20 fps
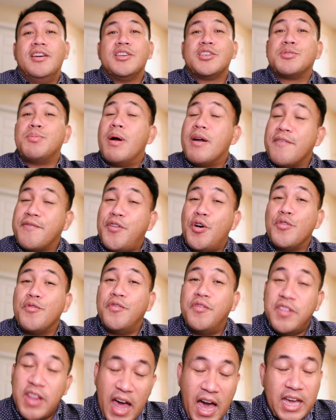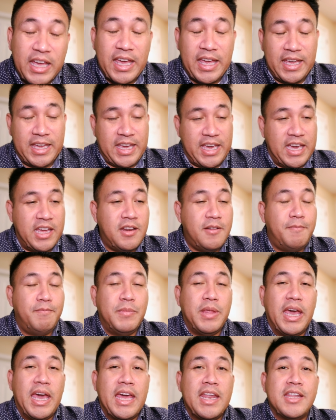smartphone vlogging kit,
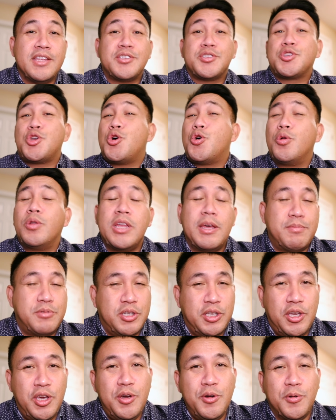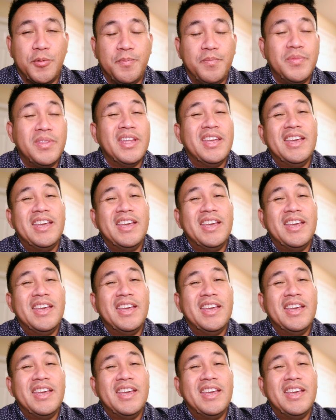and it's totally up to you.